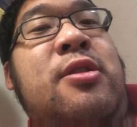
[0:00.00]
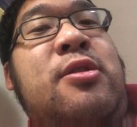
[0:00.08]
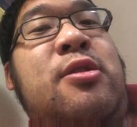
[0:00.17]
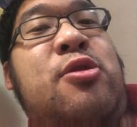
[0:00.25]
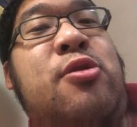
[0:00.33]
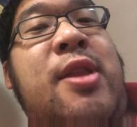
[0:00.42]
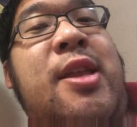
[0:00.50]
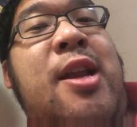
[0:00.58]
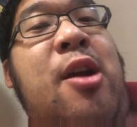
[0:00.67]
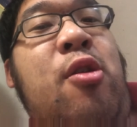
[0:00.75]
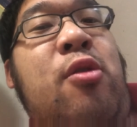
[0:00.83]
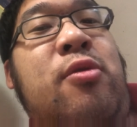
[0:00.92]
to show that
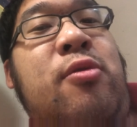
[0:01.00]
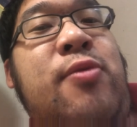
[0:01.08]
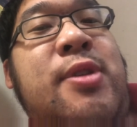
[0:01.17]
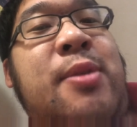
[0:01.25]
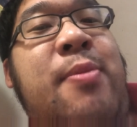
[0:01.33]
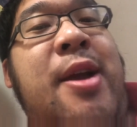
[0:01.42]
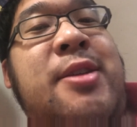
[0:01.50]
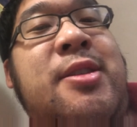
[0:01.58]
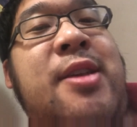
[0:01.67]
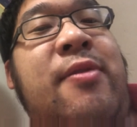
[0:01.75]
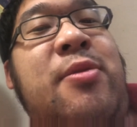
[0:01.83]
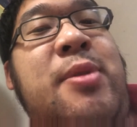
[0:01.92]
not all wrestling matches
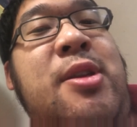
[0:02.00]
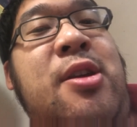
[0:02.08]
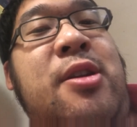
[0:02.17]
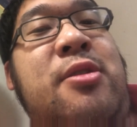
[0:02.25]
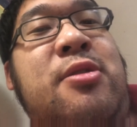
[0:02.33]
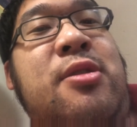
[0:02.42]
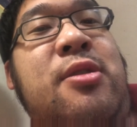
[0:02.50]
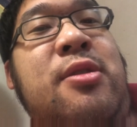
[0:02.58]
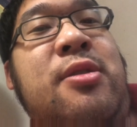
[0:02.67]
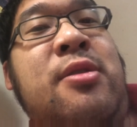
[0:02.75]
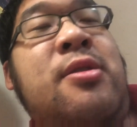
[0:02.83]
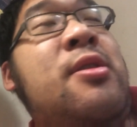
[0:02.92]
have to be done
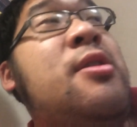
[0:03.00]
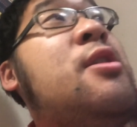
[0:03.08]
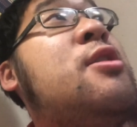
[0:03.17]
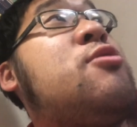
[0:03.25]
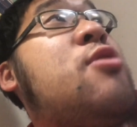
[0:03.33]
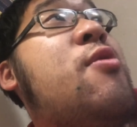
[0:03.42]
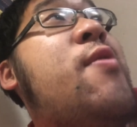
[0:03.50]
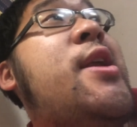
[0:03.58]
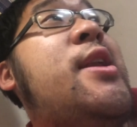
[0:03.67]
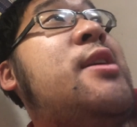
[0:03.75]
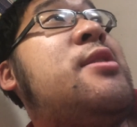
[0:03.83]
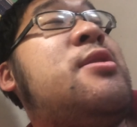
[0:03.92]
to draw
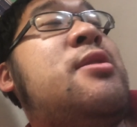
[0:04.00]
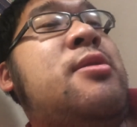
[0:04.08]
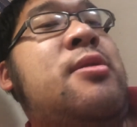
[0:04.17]
ratings.